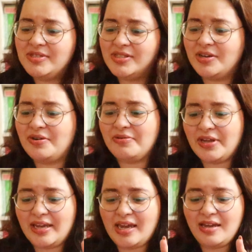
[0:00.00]
So,
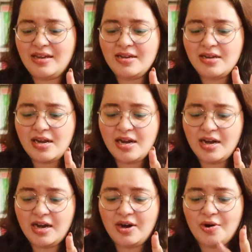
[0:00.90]
okay.
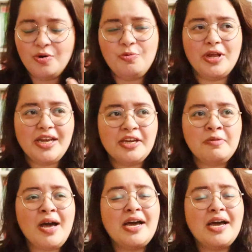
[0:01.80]
Oh, William,